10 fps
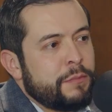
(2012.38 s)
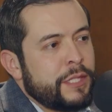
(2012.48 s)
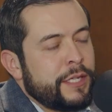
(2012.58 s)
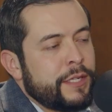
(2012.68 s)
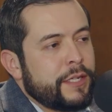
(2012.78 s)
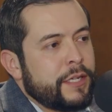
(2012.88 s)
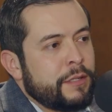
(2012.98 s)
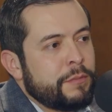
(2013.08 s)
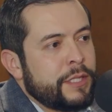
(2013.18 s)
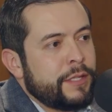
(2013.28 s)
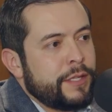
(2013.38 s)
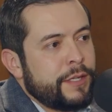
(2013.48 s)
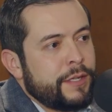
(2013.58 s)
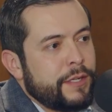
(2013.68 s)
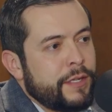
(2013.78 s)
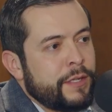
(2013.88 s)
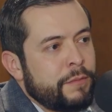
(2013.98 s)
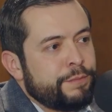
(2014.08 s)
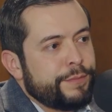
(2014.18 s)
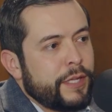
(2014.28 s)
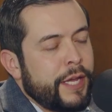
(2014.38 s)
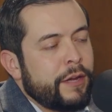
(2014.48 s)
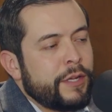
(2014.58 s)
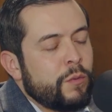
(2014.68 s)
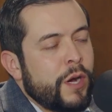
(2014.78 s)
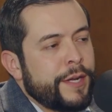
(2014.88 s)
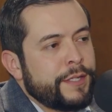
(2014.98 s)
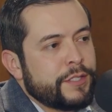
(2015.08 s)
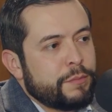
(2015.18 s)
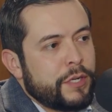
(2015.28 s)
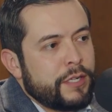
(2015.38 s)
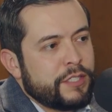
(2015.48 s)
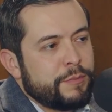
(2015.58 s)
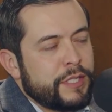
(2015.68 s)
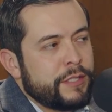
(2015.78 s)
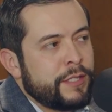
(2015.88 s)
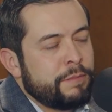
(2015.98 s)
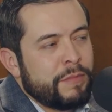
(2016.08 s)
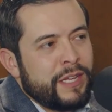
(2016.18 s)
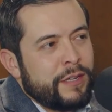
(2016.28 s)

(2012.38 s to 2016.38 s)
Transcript: family income in the county-wide is approximately